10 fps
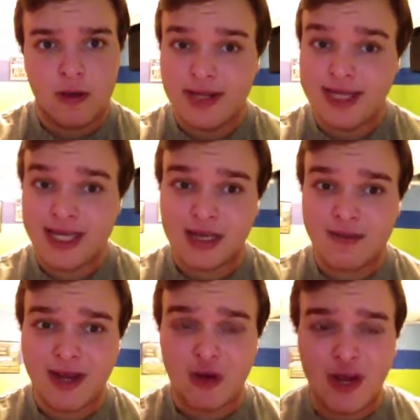This is just going
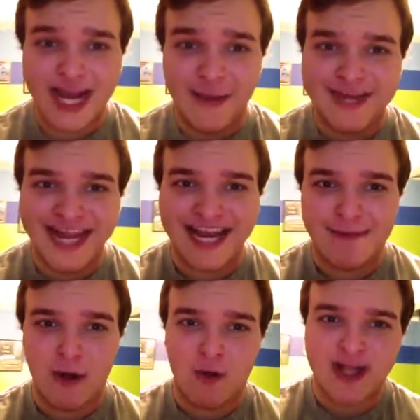to be a quick update
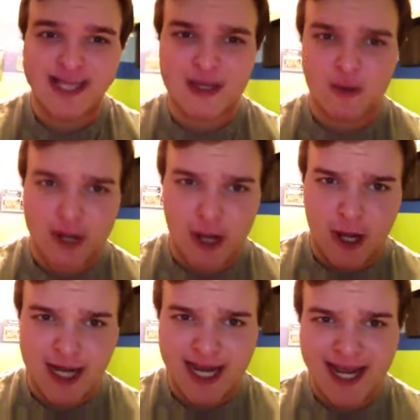about what's going
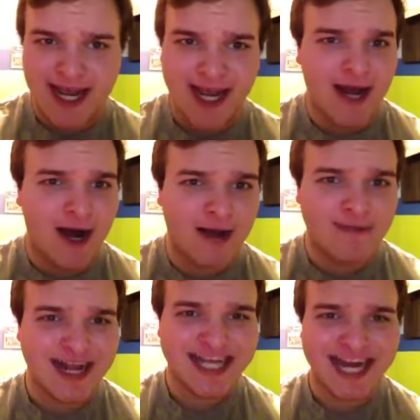on
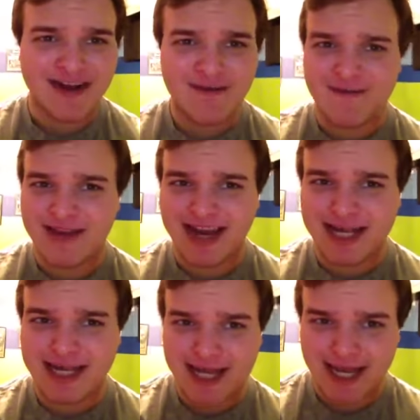my channel for the
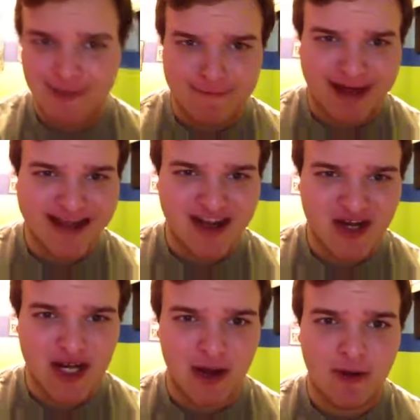next month or
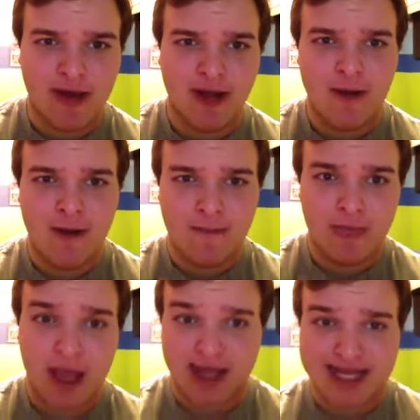so.
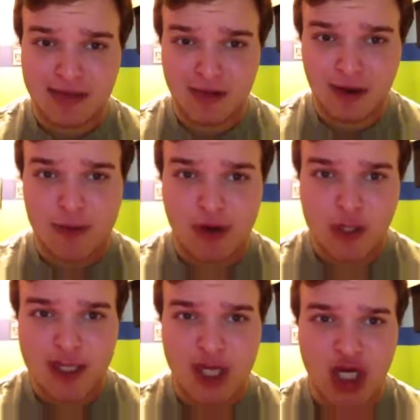Since my
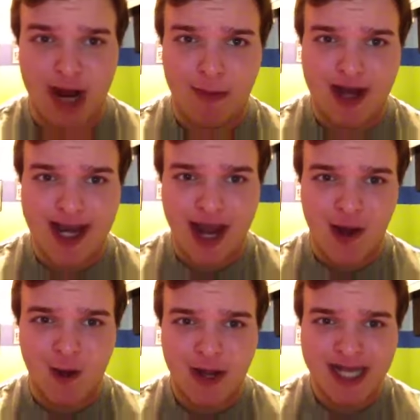computer's in the shop right
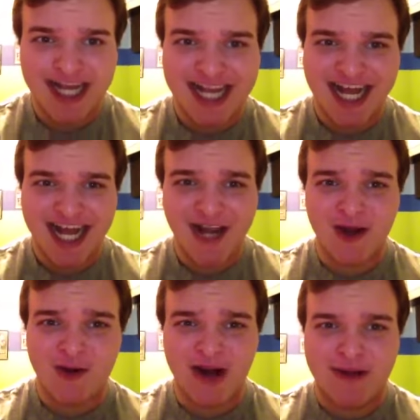now, I don't
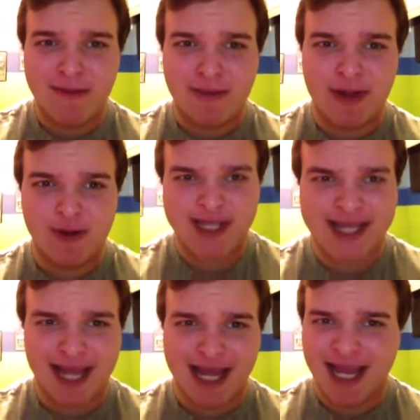know what, maybe it was
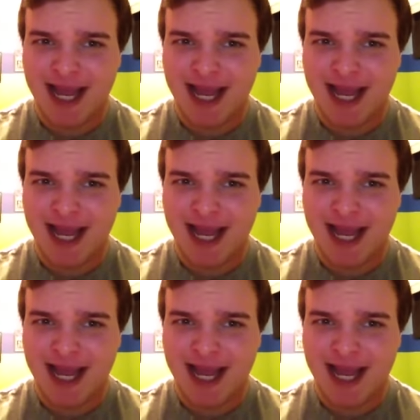the